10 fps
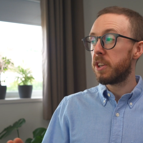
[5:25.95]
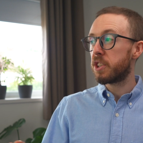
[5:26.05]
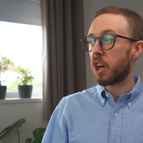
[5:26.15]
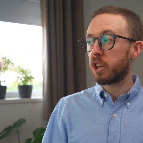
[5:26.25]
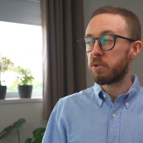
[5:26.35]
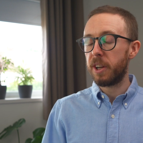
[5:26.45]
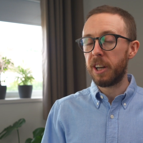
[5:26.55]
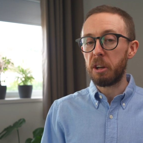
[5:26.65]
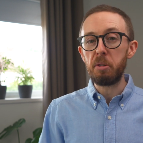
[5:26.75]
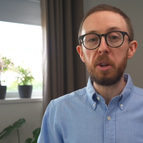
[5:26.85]
start to
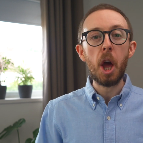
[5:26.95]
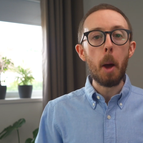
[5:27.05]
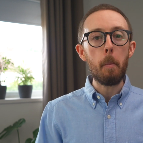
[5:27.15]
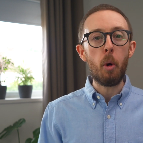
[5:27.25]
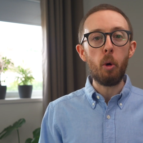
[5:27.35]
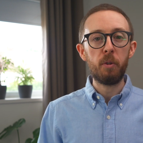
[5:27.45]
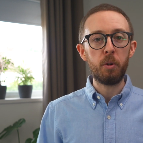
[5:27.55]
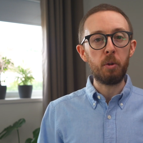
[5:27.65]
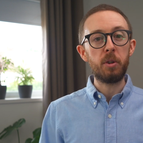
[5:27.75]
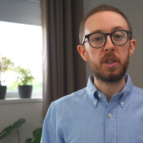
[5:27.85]
include more
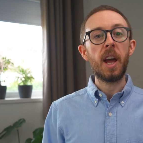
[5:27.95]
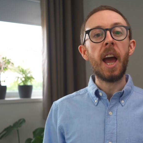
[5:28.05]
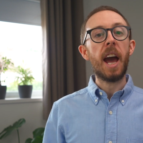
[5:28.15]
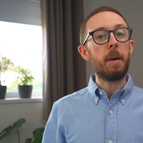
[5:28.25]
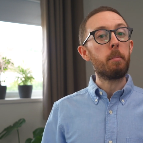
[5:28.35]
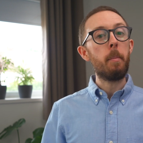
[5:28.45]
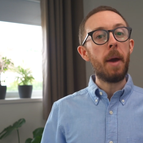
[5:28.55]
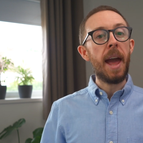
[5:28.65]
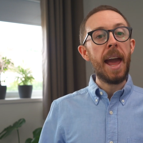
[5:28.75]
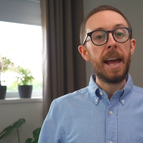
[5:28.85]
foods that
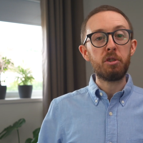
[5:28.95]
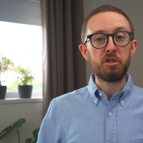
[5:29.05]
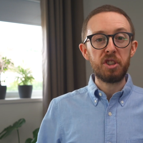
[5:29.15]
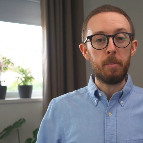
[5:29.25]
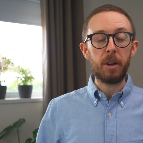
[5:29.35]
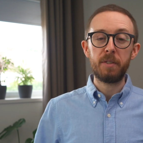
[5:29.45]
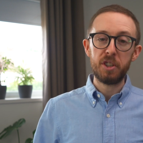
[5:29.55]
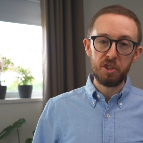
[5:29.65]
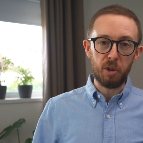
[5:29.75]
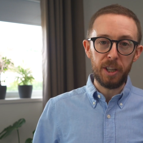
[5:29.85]
prepare your stomach for
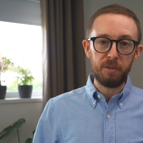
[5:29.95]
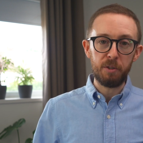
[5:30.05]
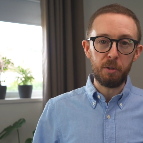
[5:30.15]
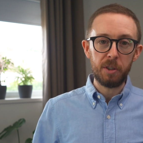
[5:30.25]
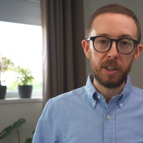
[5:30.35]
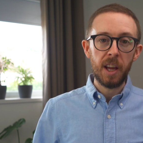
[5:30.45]
solid food.